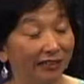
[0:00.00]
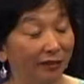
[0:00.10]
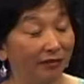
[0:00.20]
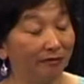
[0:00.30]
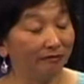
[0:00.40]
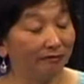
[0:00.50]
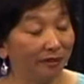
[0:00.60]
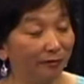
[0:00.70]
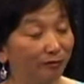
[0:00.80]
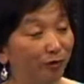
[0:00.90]
know,
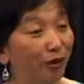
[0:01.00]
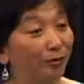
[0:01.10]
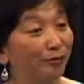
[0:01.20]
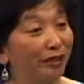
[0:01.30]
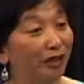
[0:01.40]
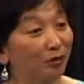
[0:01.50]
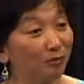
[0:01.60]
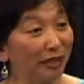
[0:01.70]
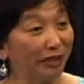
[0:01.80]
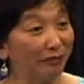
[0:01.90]
and human beings, we
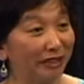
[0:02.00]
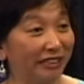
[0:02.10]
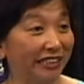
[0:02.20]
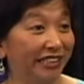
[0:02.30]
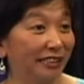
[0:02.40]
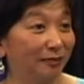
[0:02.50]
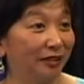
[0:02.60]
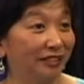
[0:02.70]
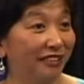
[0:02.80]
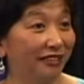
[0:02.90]
make our mistakes,
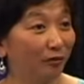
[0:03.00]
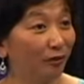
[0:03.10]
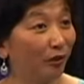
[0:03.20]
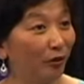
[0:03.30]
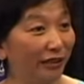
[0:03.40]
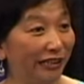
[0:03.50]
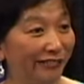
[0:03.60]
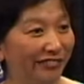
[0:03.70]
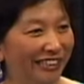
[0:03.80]
but you know, we're all loved.